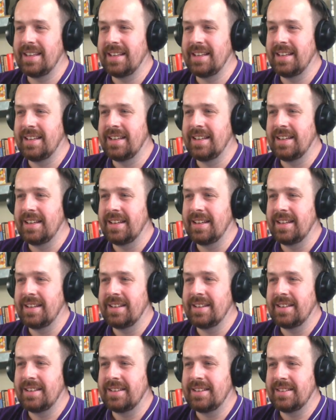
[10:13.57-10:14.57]

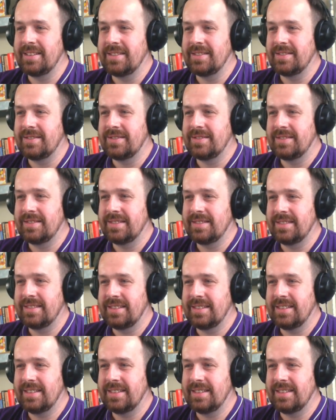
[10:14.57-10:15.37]
(silence)